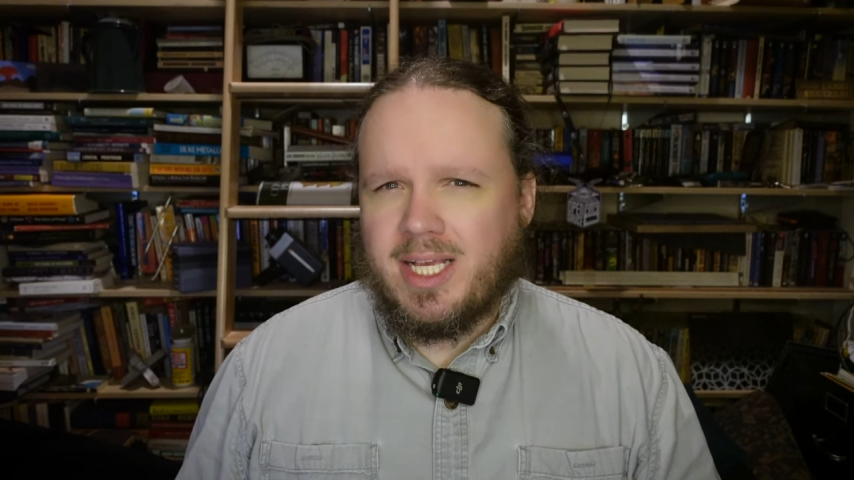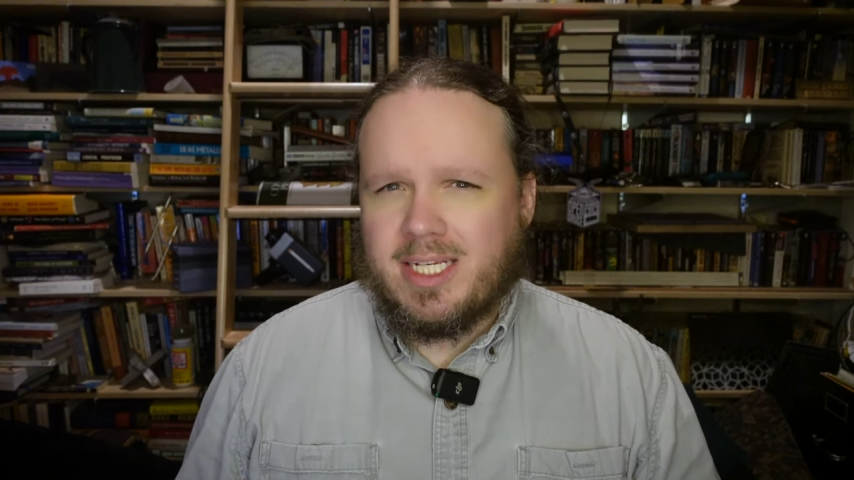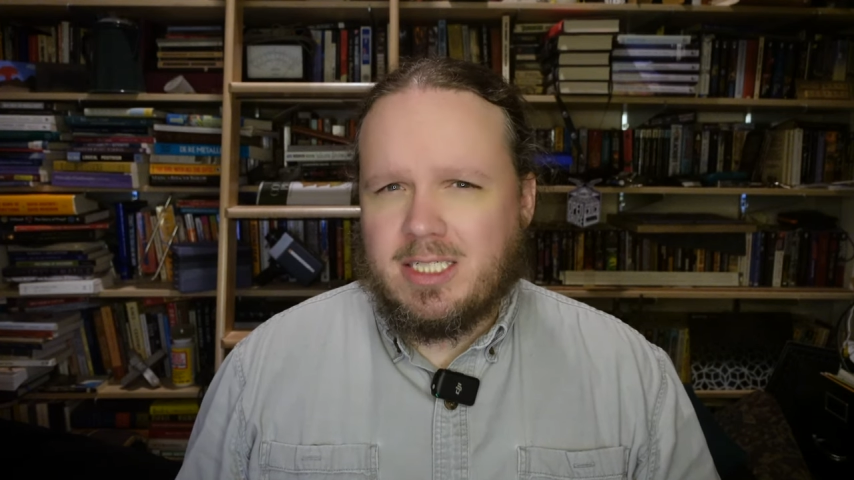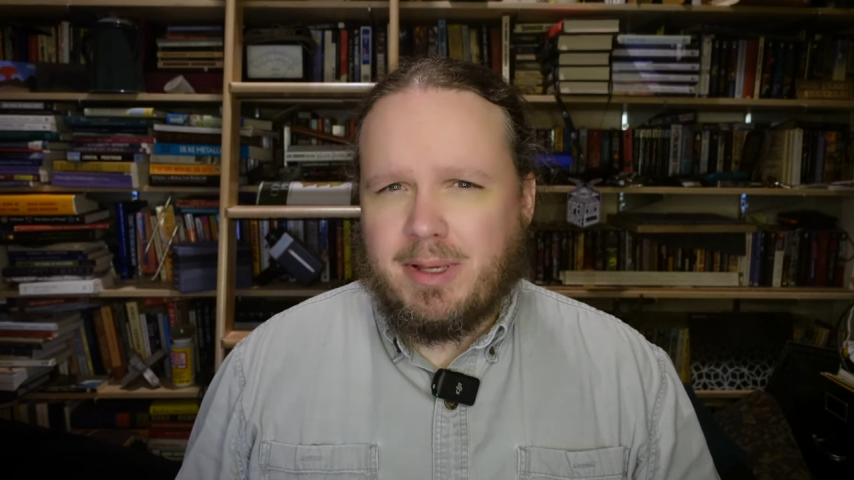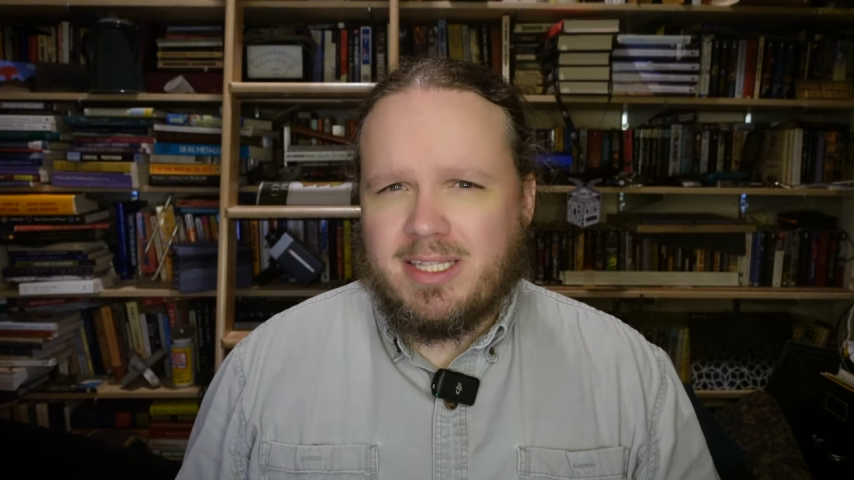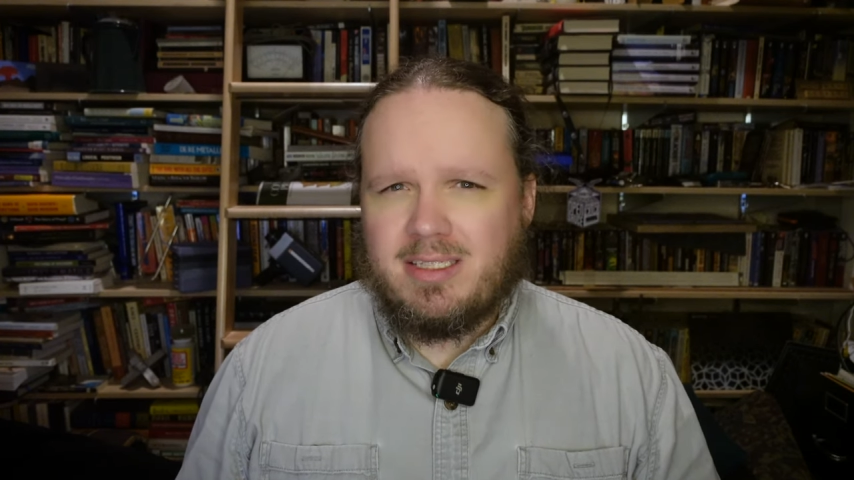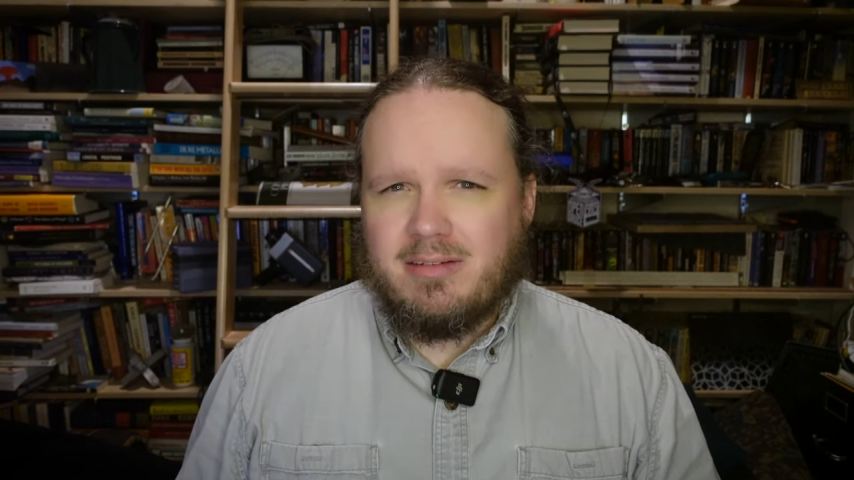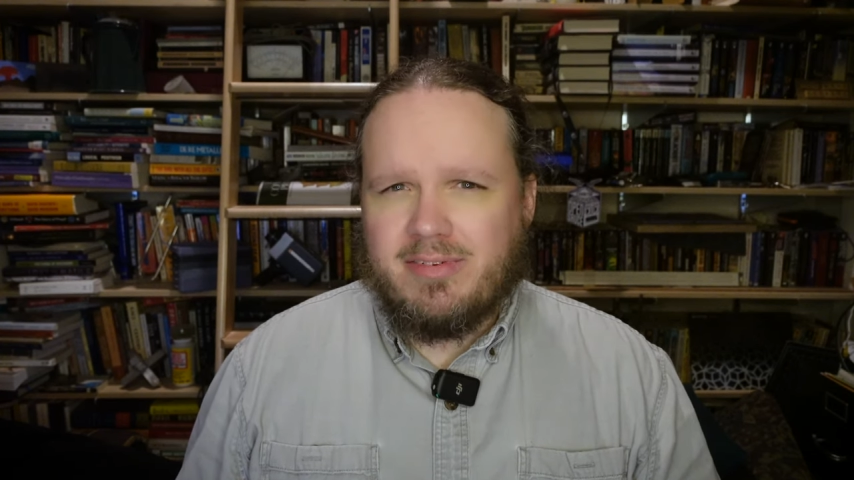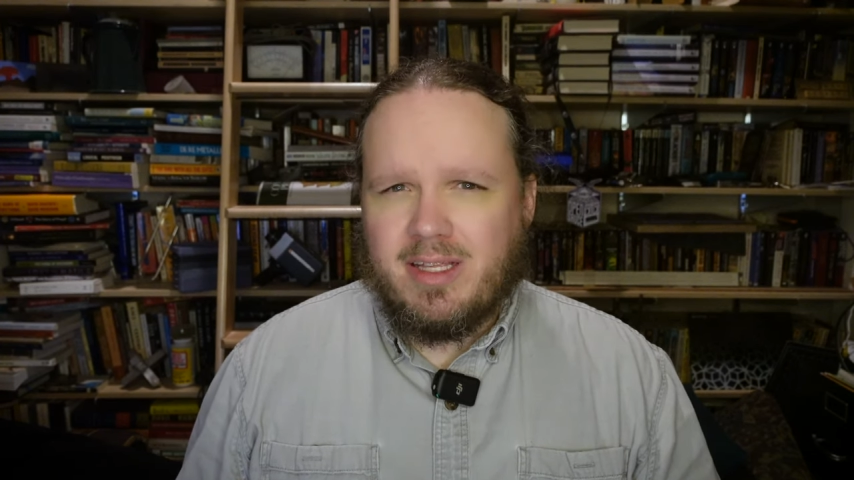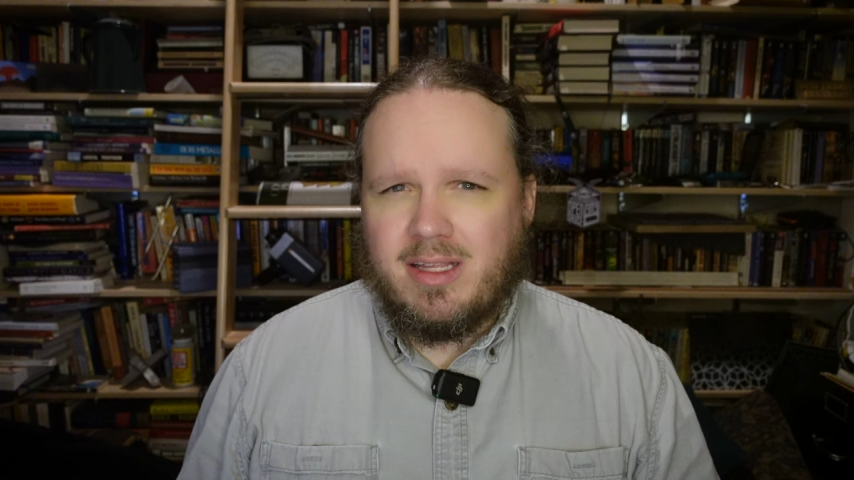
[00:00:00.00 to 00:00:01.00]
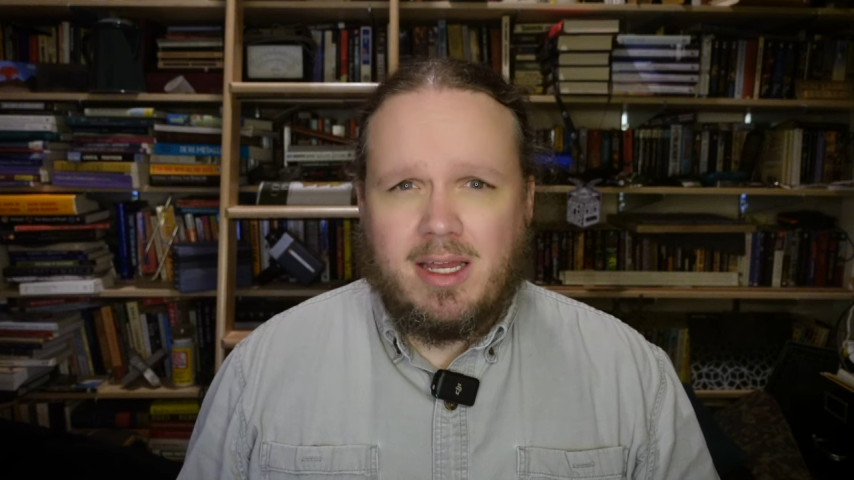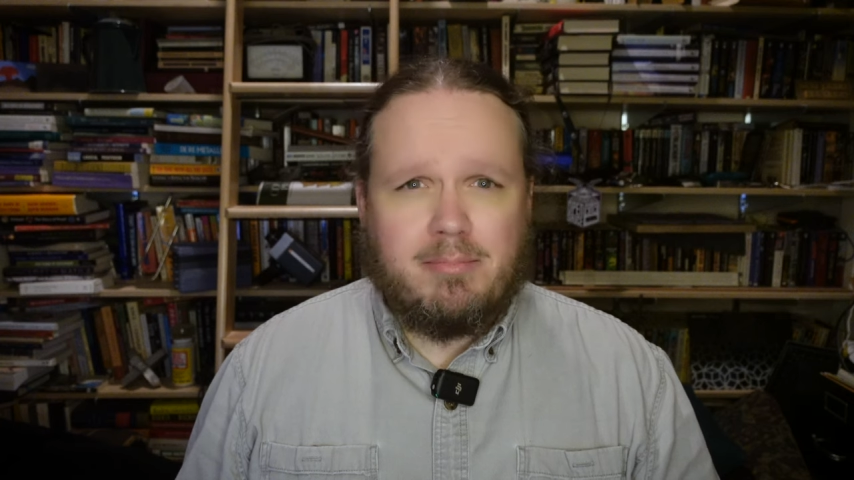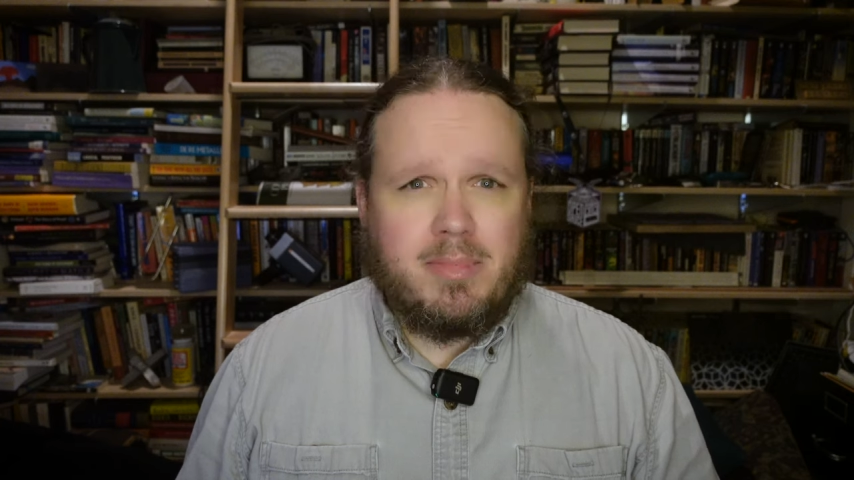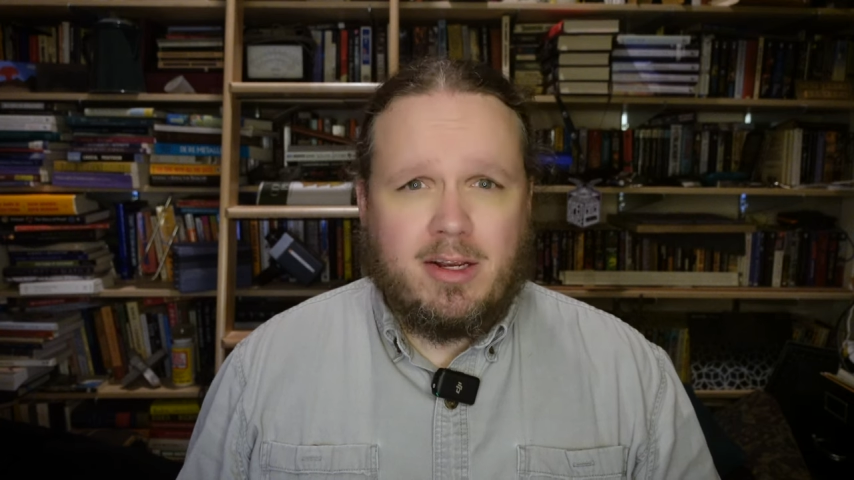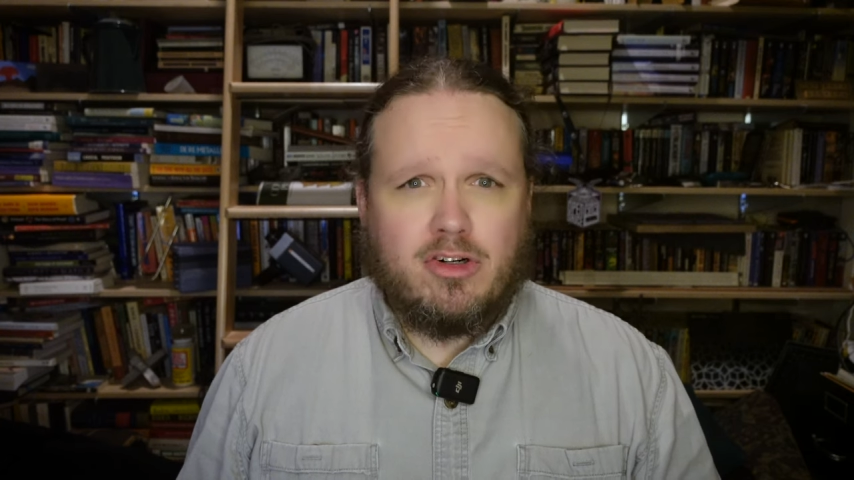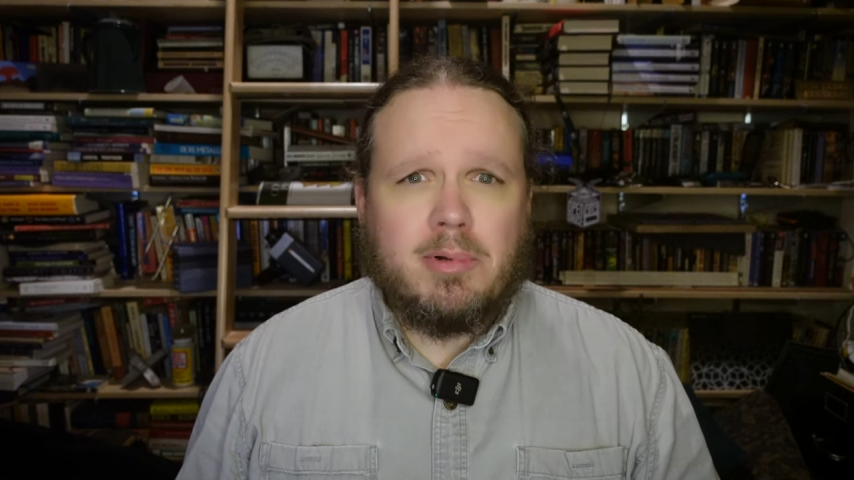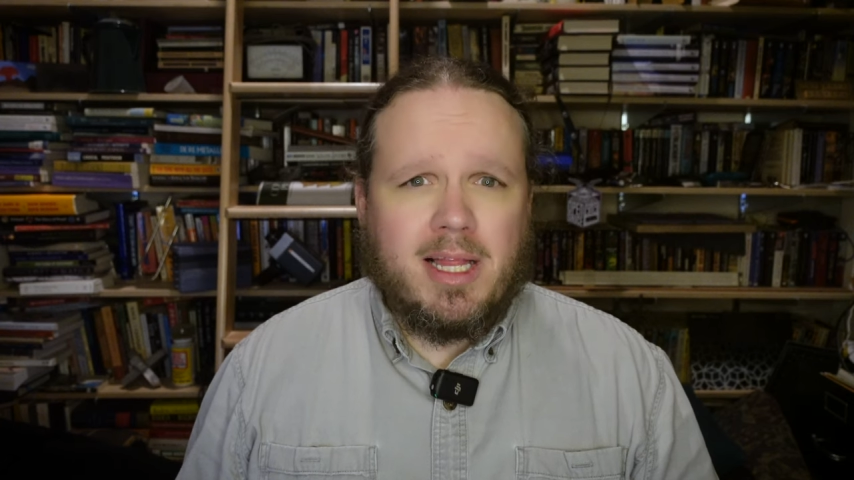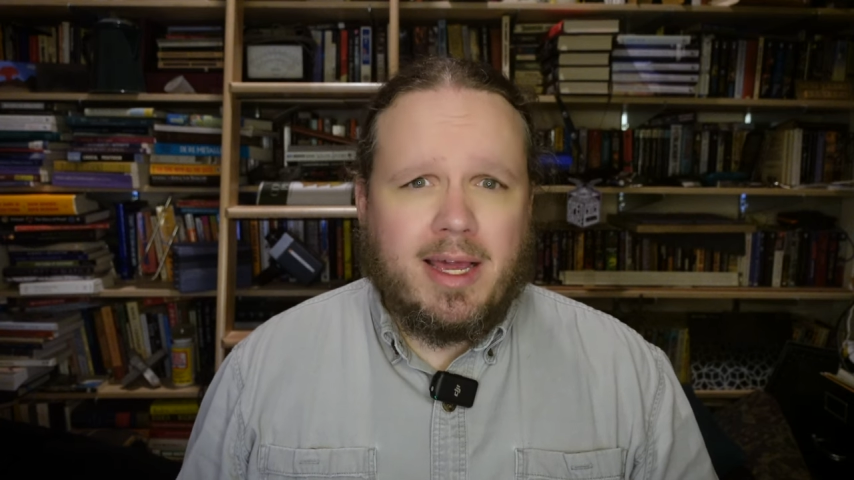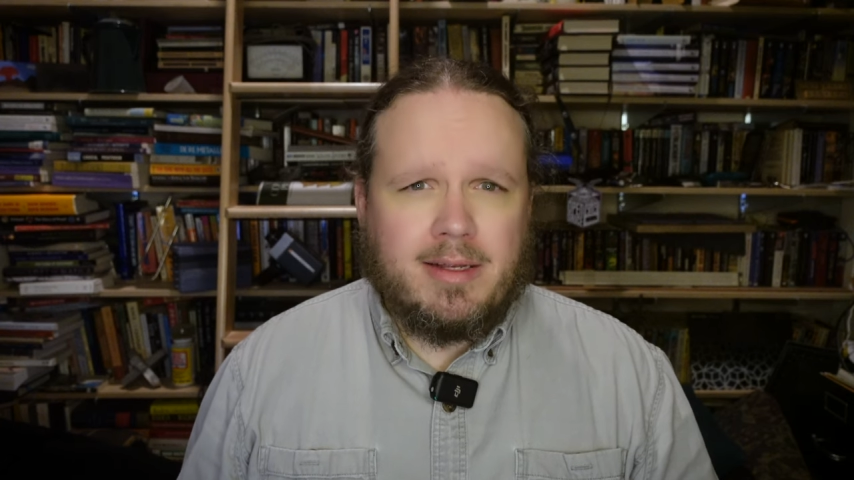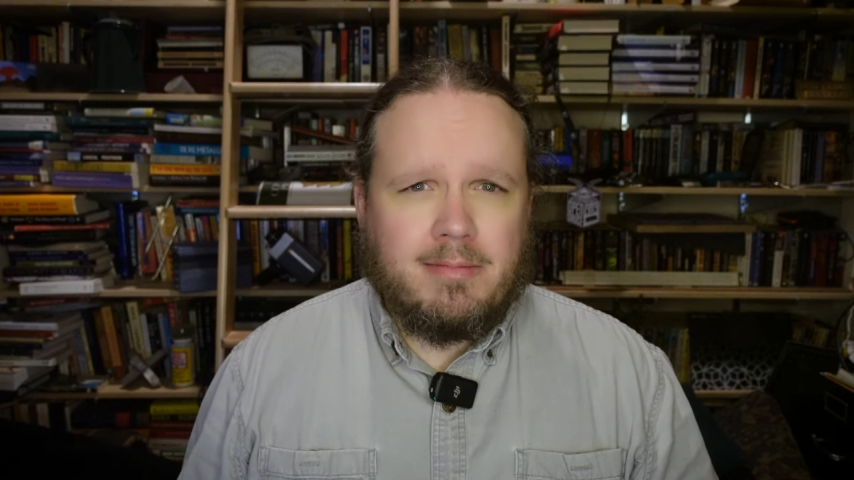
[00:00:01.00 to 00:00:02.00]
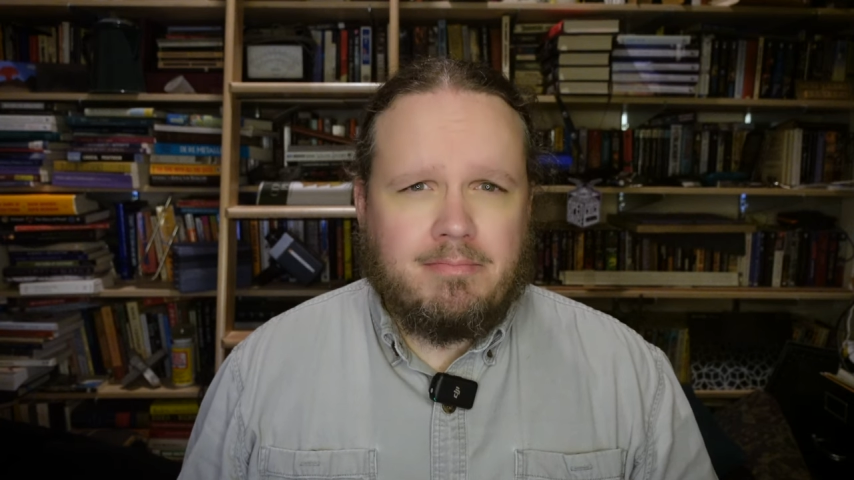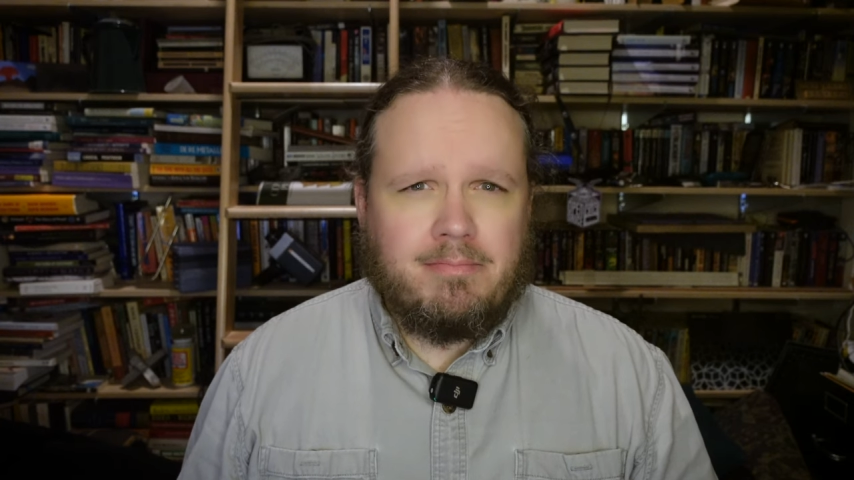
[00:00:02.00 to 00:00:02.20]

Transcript: expensive and I'm terrible at it.